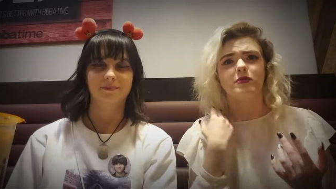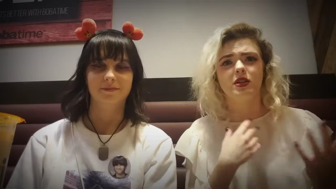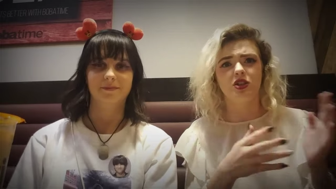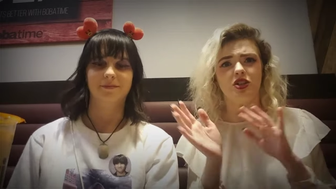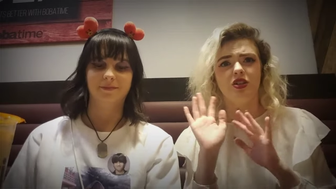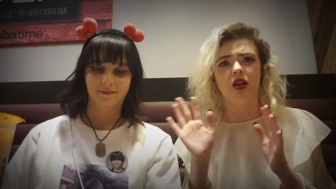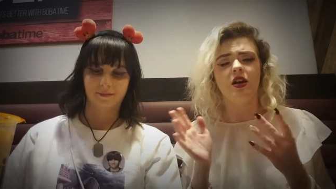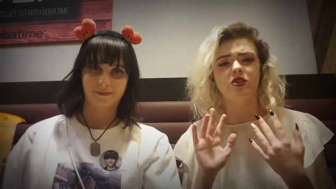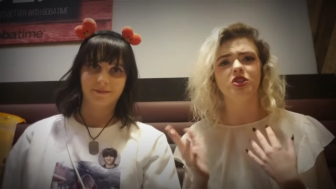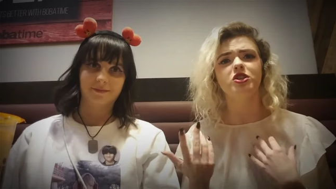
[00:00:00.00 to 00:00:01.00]
Speaker 1: cause she
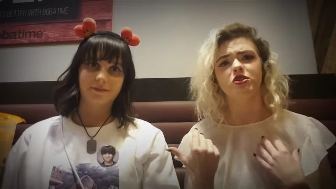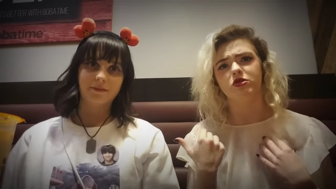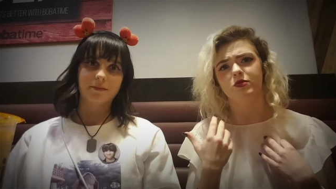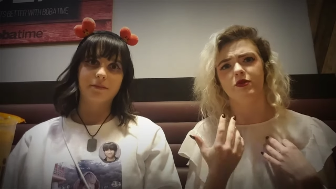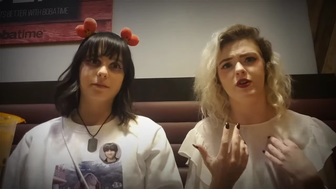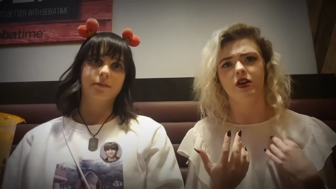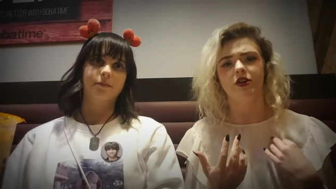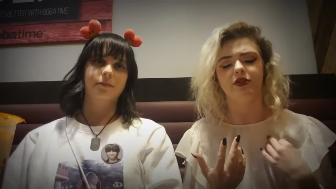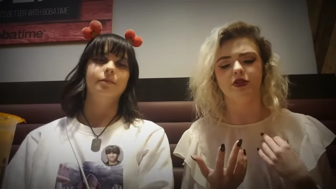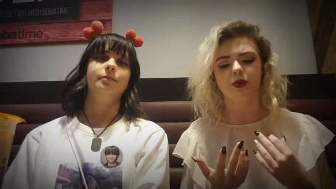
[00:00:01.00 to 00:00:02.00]
and she shows me
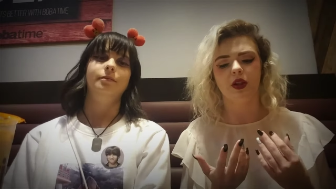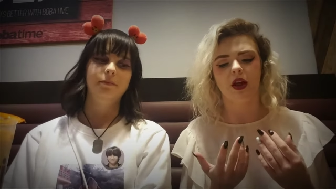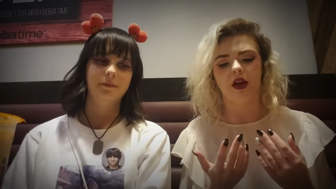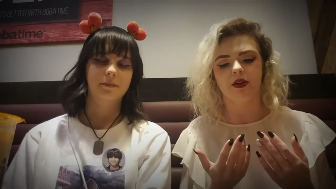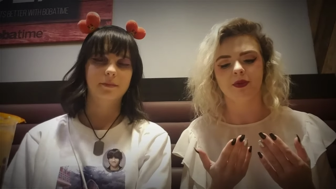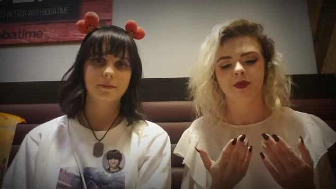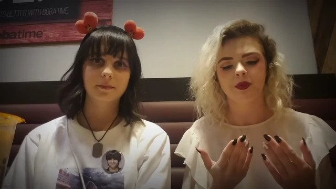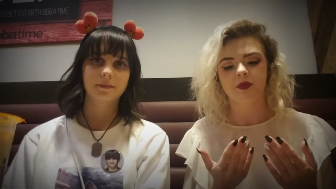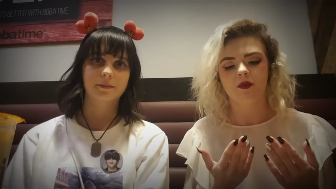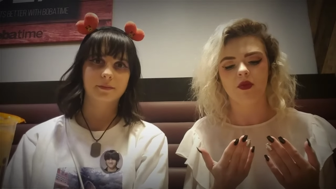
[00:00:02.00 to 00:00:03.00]
videos, but like
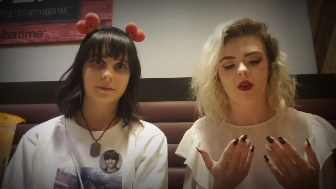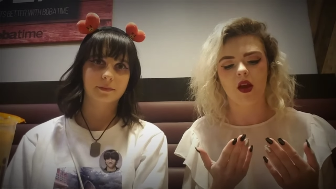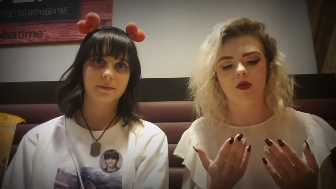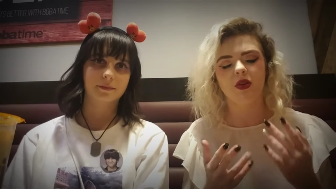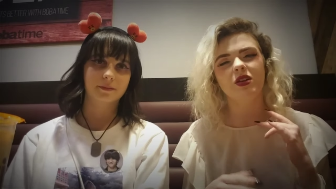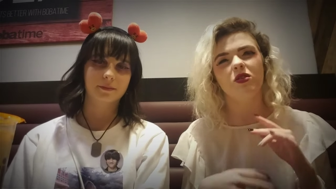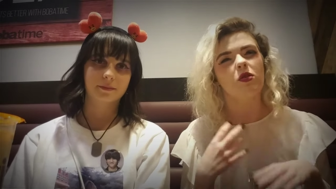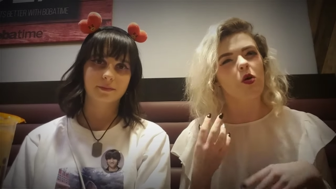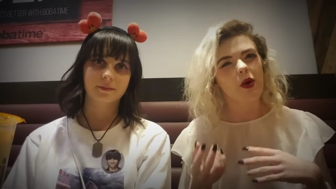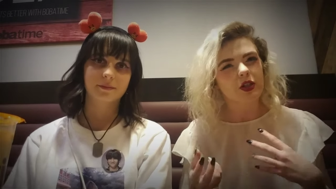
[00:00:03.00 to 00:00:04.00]
I really don't
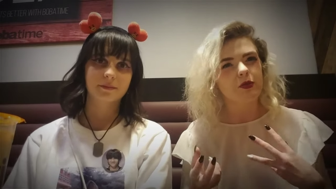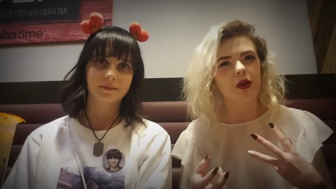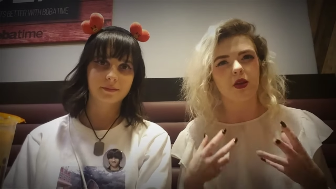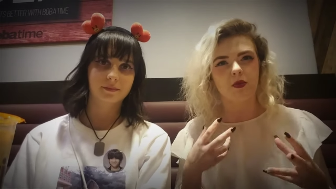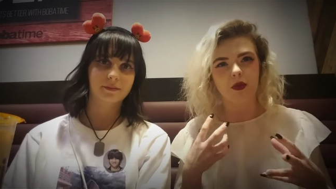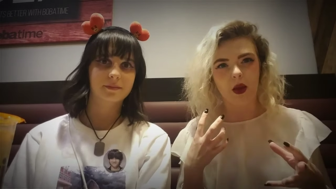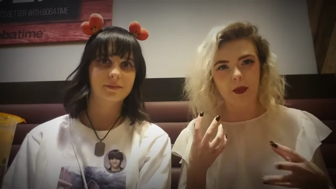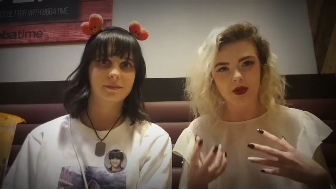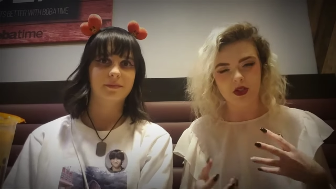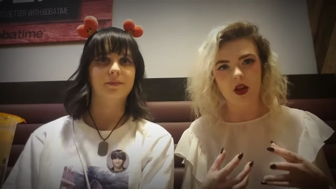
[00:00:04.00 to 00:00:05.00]
know much about them, like
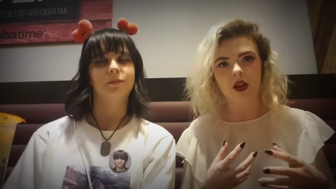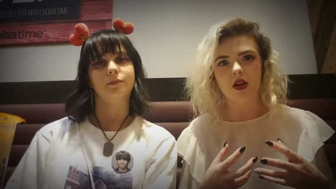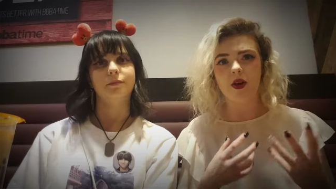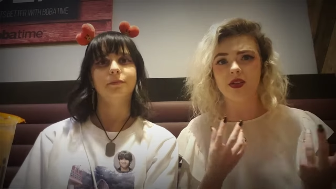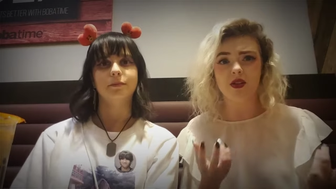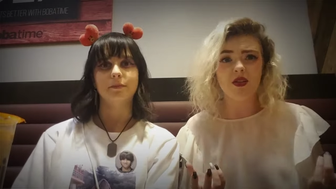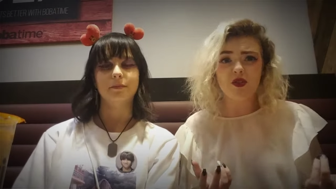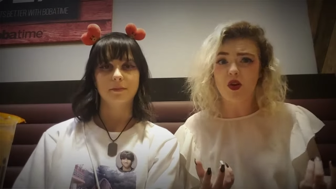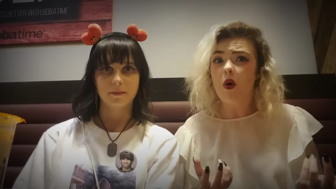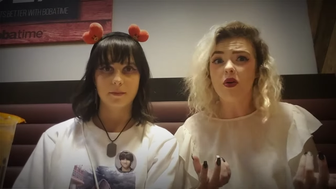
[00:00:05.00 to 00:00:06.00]
personality wise. I don't
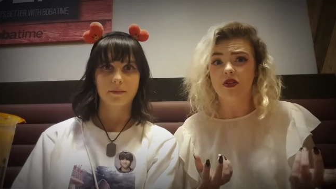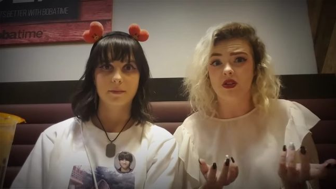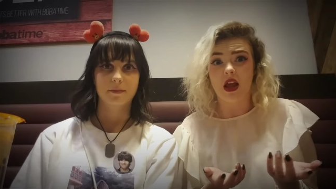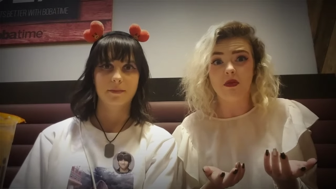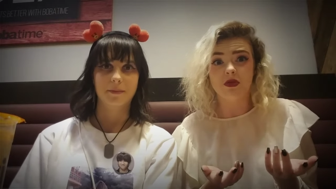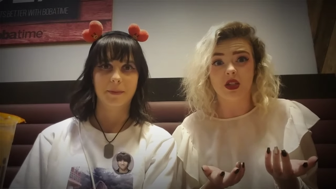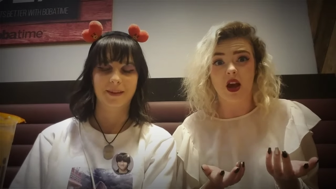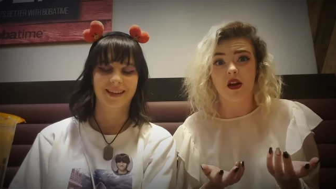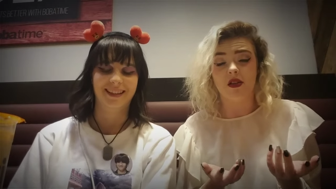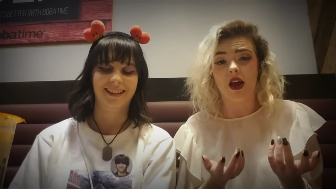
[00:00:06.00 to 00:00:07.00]
even know all their names
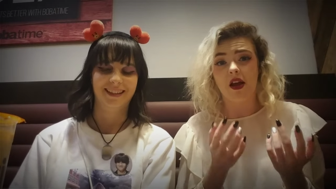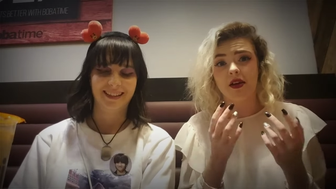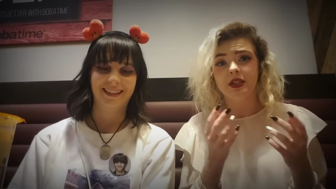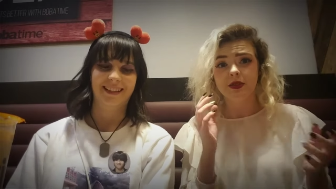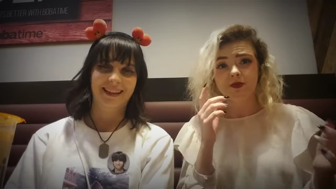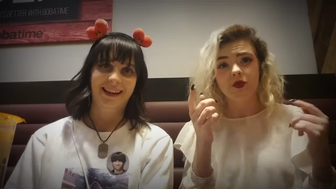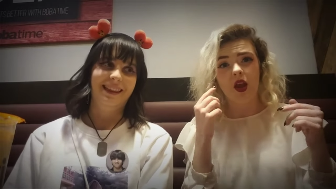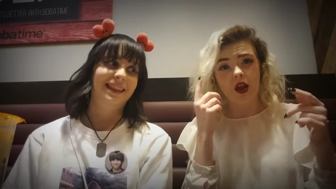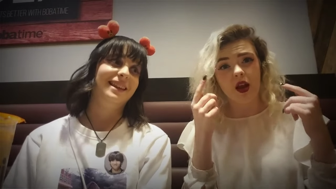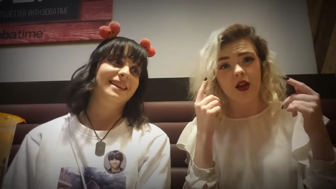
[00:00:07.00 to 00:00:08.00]
yet. Like
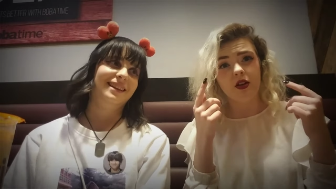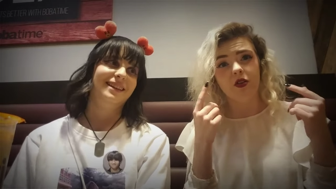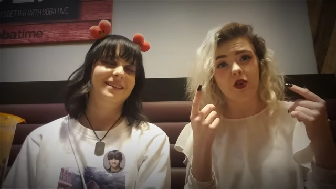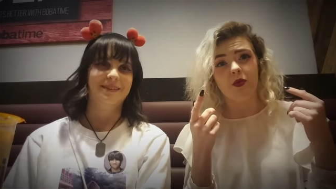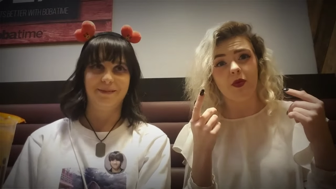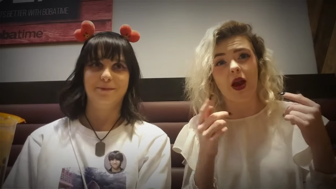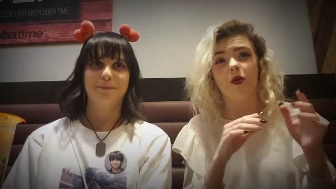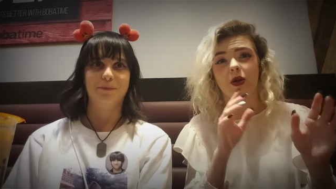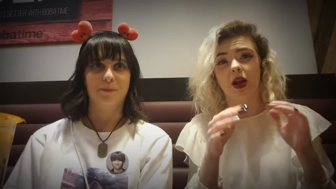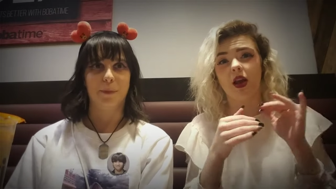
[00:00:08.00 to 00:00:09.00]
I kind of know them in my head,
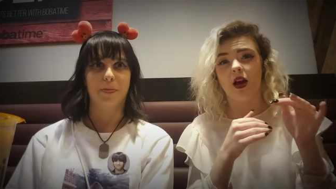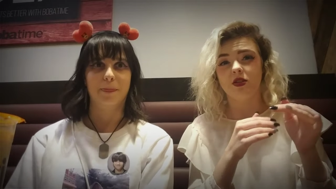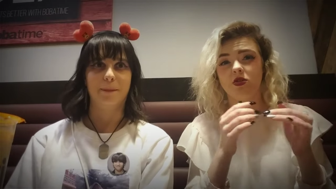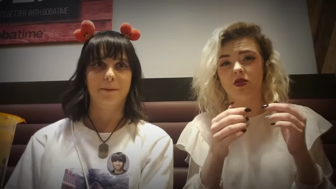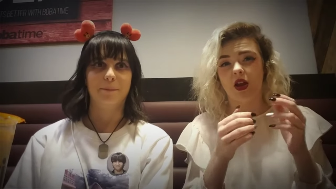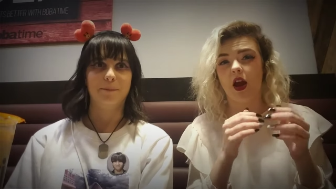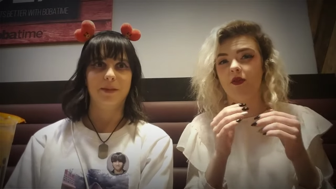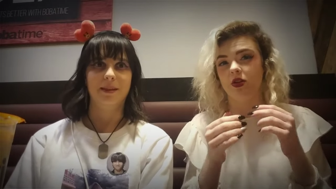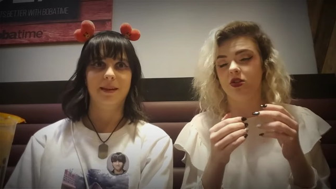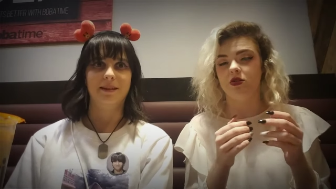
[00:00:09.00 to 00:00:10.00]
but I, I still like
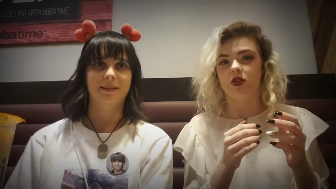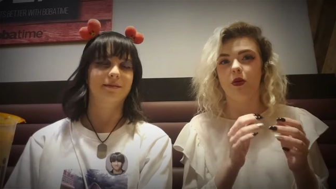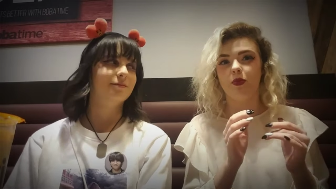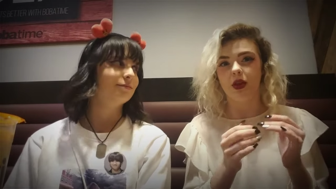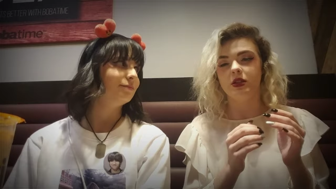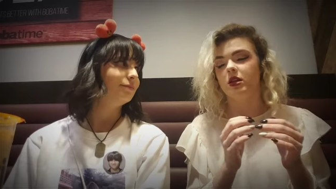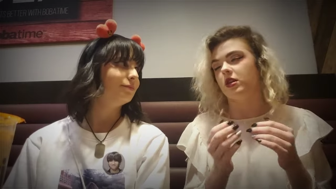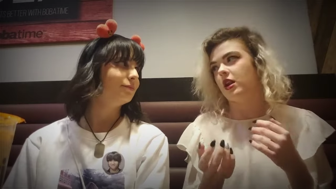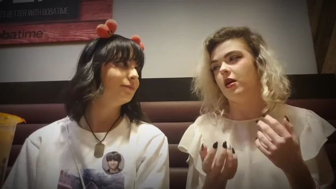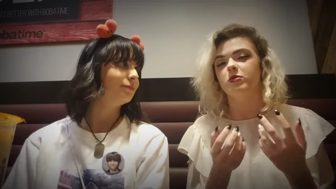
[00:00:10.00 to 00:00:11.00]
have issues like placing the
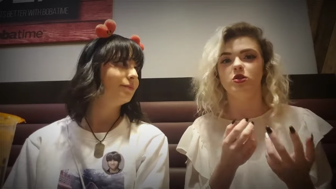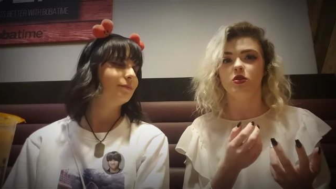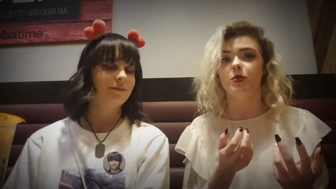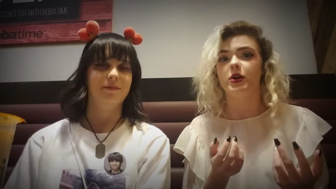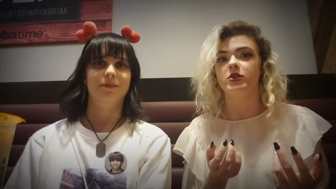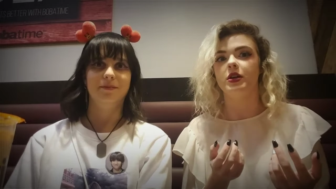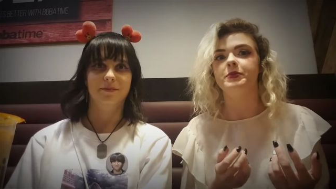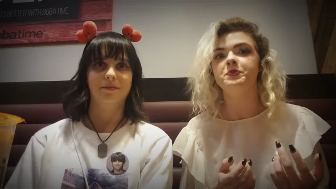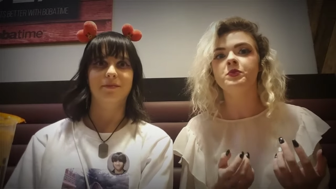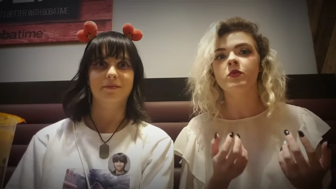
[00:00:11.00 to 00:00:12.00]
names in
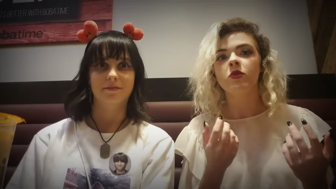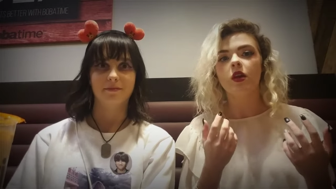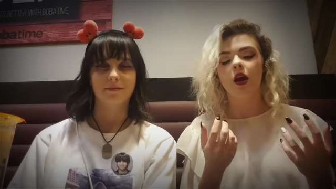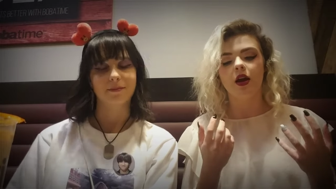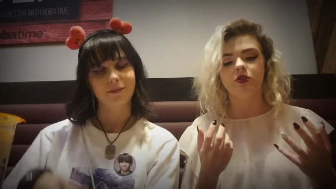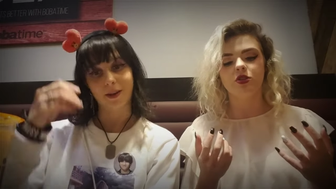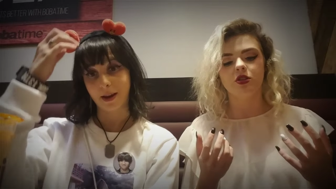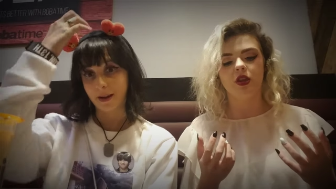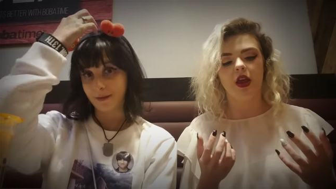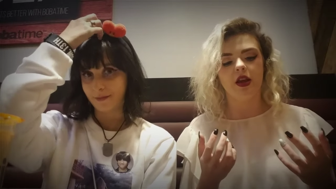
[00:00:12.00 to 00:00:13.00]
person. But
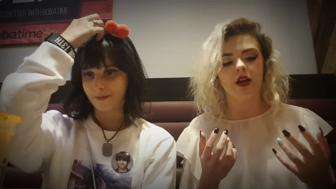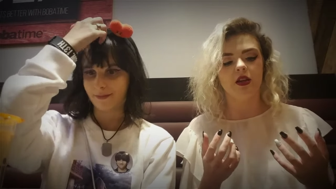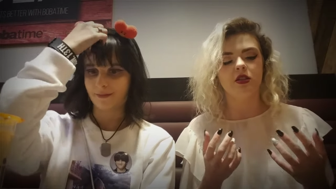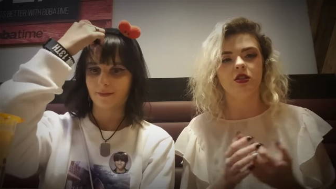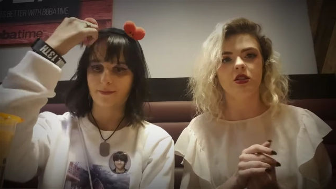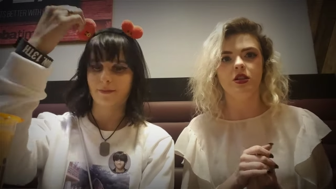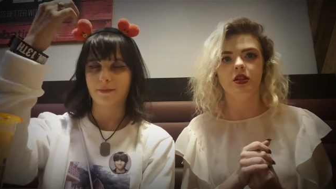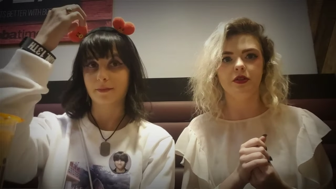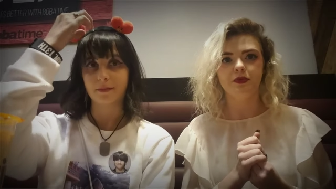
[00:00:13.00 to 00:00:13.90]
just like getting to see